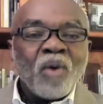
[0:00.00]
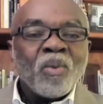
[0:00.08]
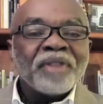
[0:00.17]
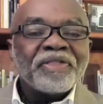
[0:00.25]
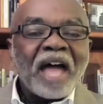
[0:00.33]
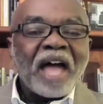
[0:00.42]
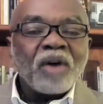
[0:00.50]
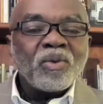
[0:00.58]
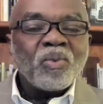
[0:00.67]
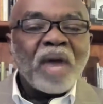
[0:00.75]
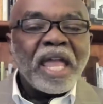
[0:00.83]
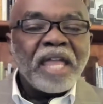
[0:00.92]

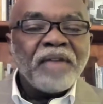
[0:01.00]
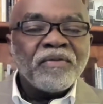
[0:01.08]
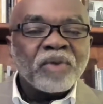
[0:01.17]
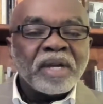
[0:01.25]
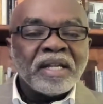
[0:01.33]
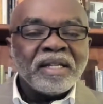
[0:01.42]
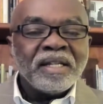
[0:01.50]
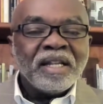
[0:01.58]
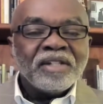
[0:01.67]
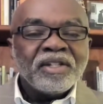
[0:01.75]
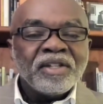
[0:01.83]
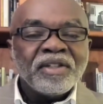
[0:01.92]
without wavering
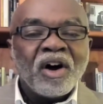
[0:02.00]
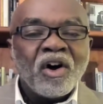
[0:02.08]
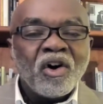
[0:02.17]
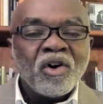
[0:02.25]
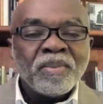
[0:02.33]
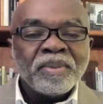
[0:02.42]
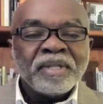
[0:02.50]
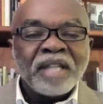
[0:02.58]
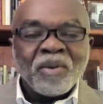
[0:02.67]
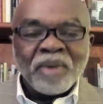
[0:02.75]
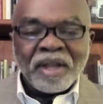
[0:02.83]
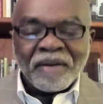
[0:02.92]
to the hope
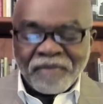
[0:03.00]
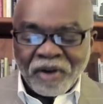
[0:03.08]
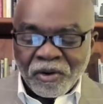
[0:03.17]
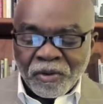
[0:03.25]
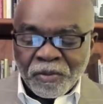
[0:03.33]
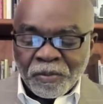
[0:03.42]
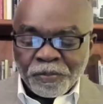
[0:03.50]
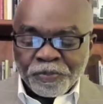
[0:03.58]
that we affirm.